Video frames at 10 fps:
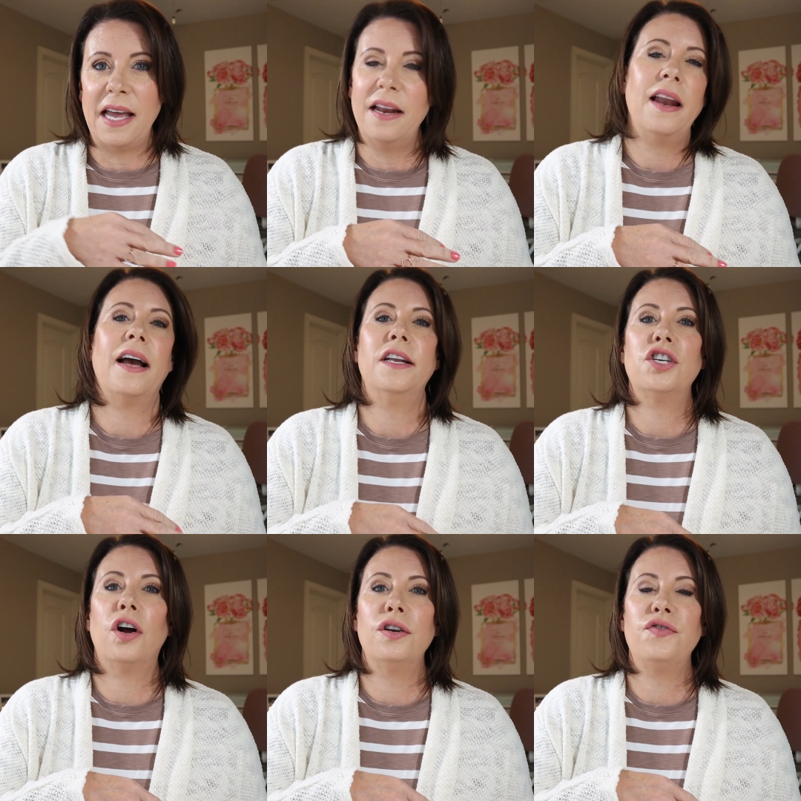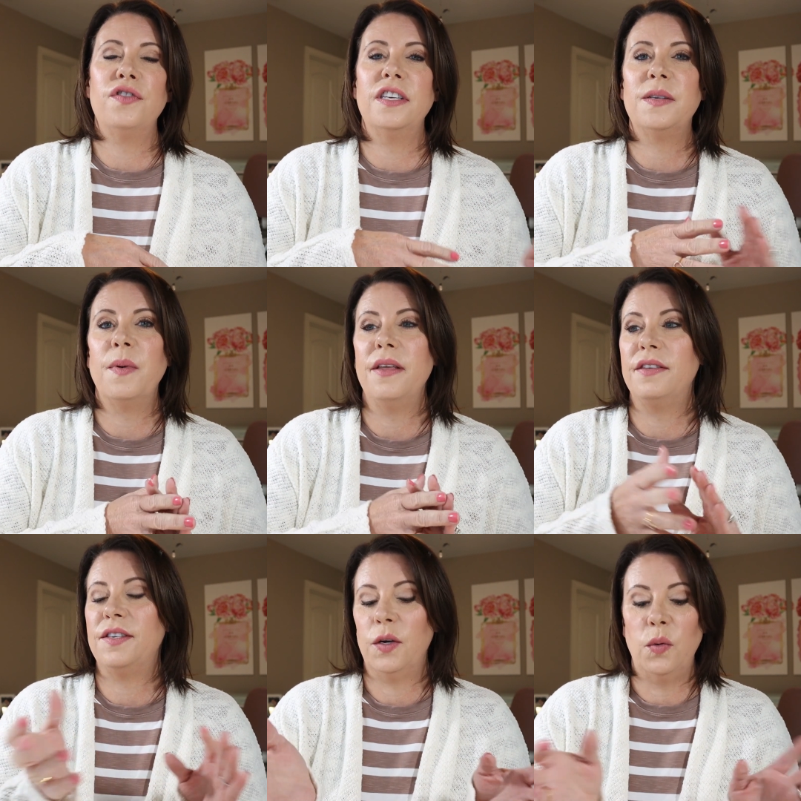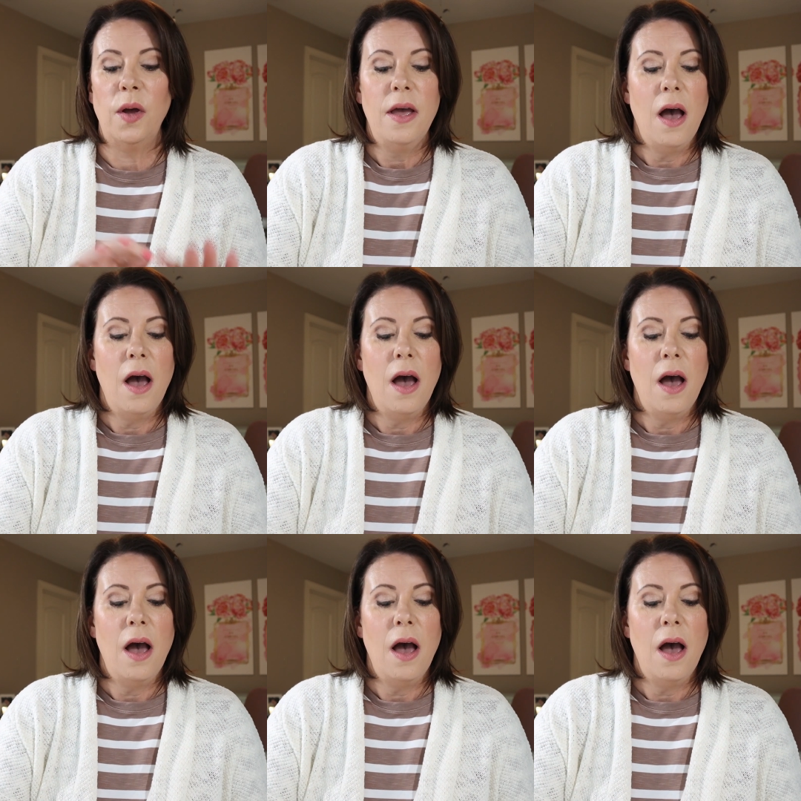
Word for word: and I got charged for this month. So,